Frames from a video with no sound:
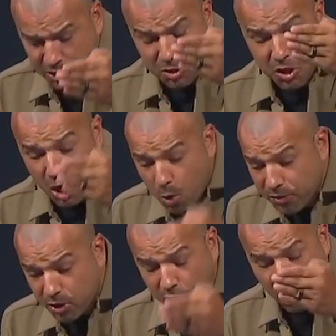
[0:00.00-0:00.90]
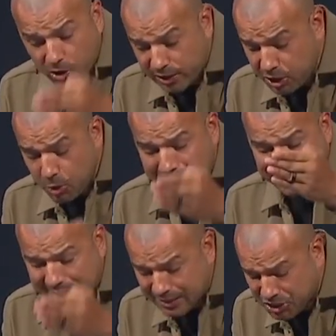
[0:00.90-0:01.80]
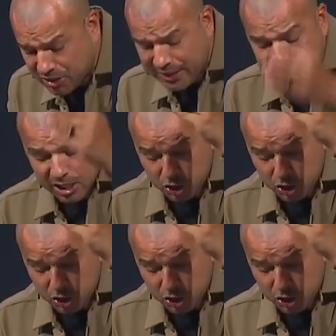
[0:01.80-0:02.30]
You know they're hurting you intentionally.